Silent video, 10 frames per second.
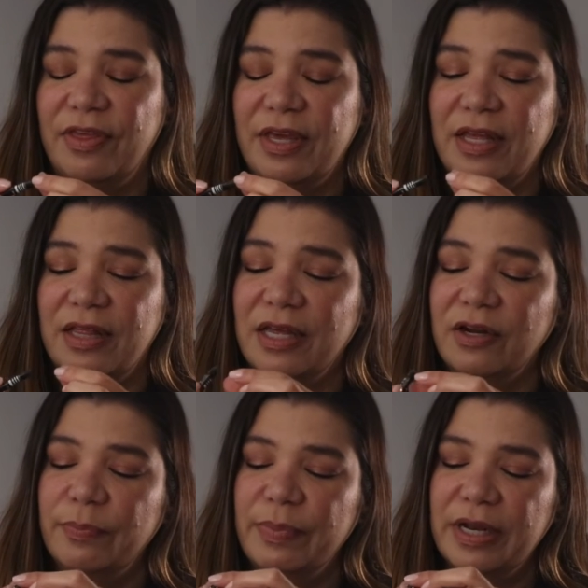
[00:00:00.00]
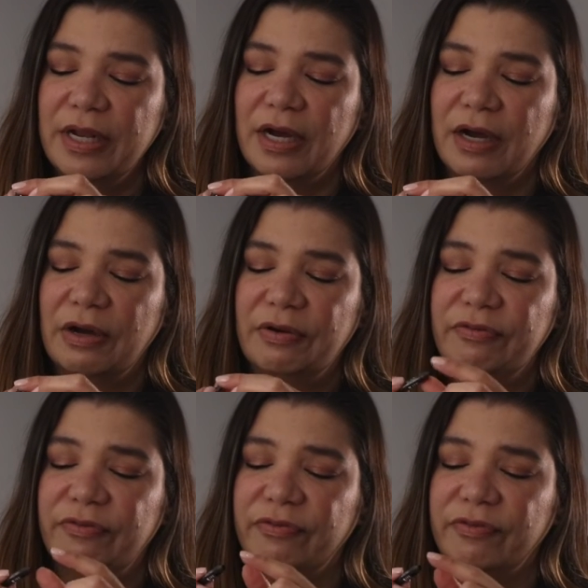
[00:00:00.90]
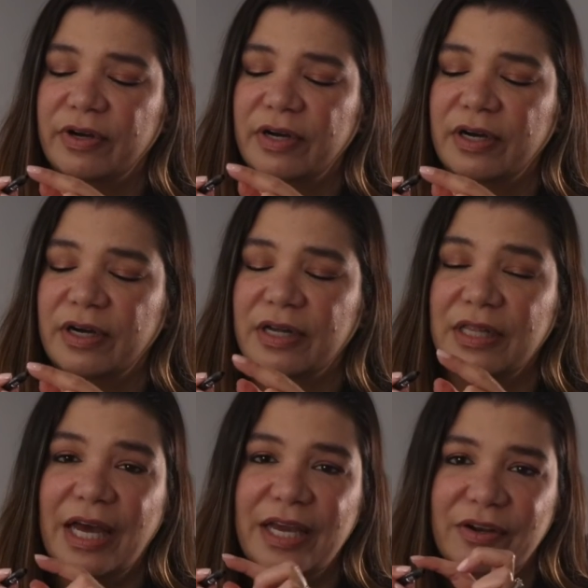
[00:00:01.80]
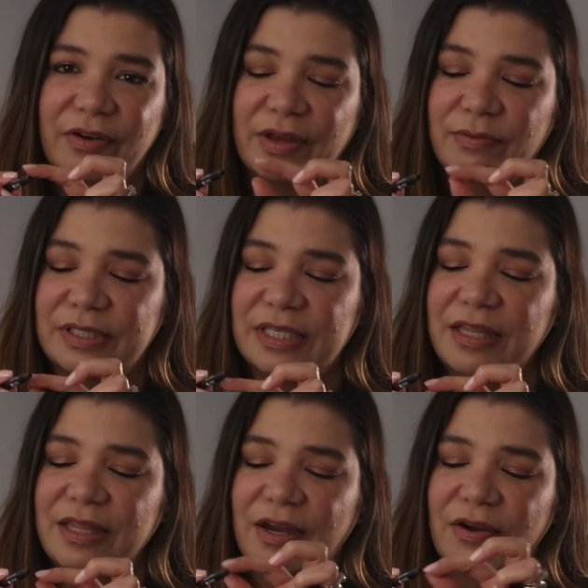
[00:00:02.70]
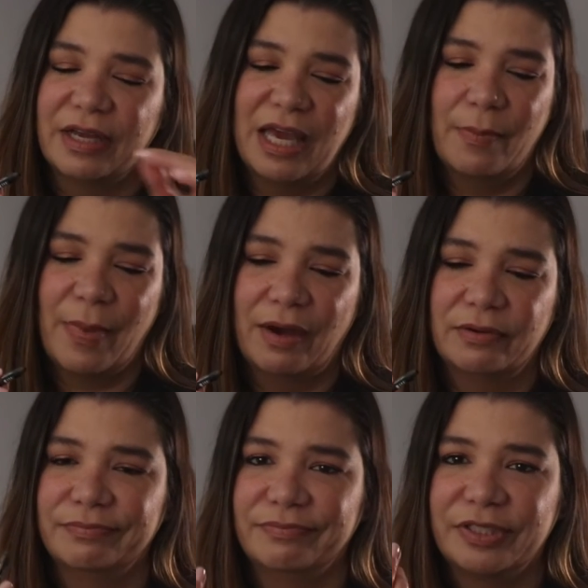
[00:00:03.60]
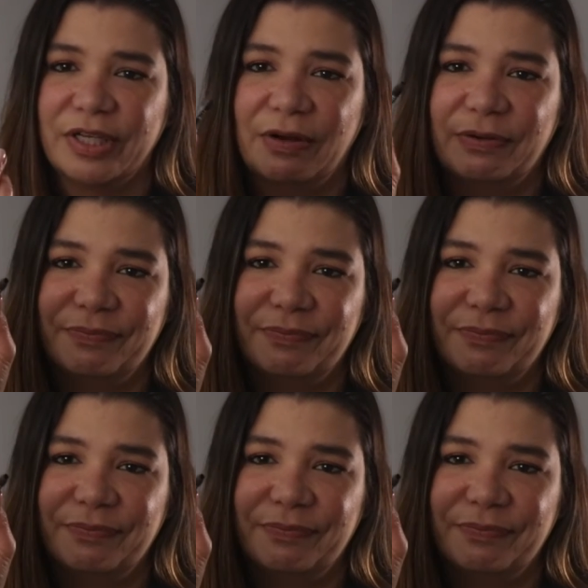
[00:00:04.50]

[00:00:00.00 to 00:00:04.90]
the little bit of uh, liner that was in there came out, so